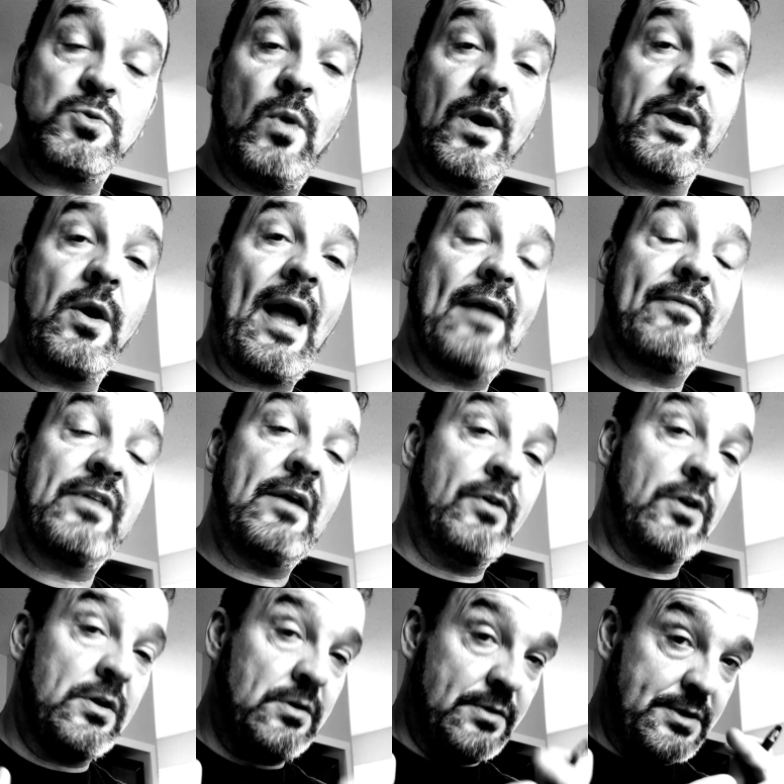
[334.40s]
why you have to have a
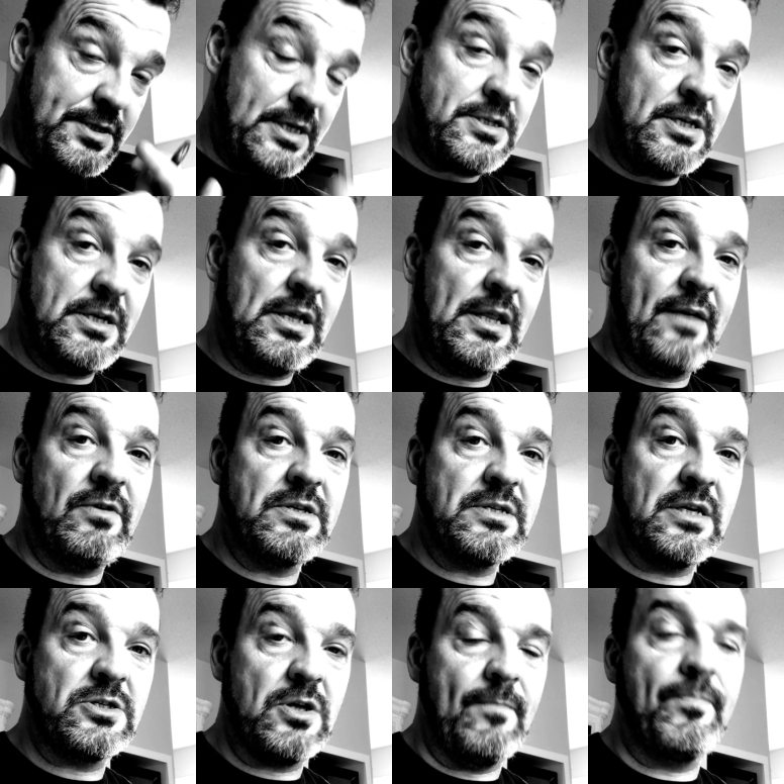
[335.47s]
consistent delivery
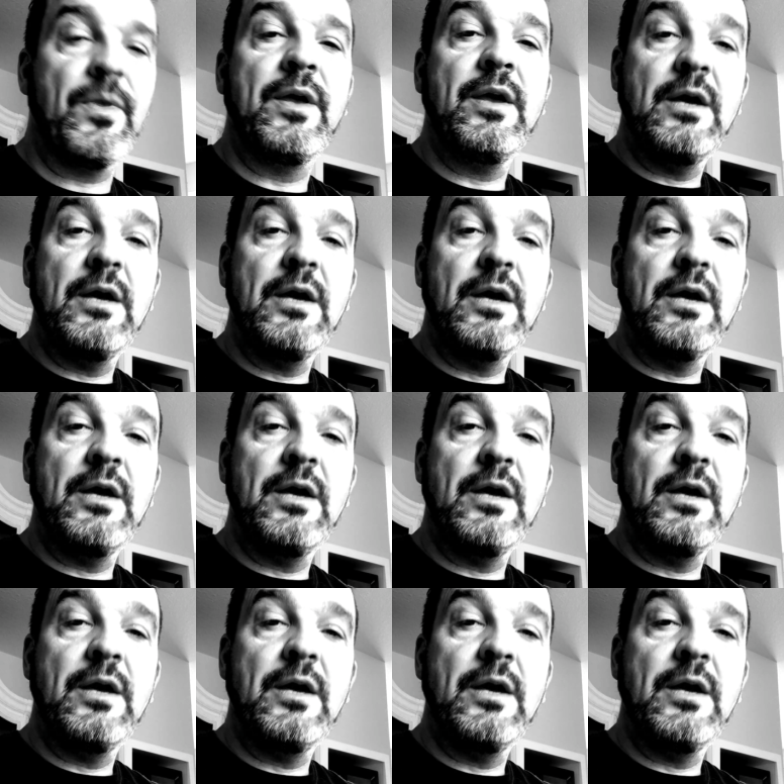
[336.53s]
system,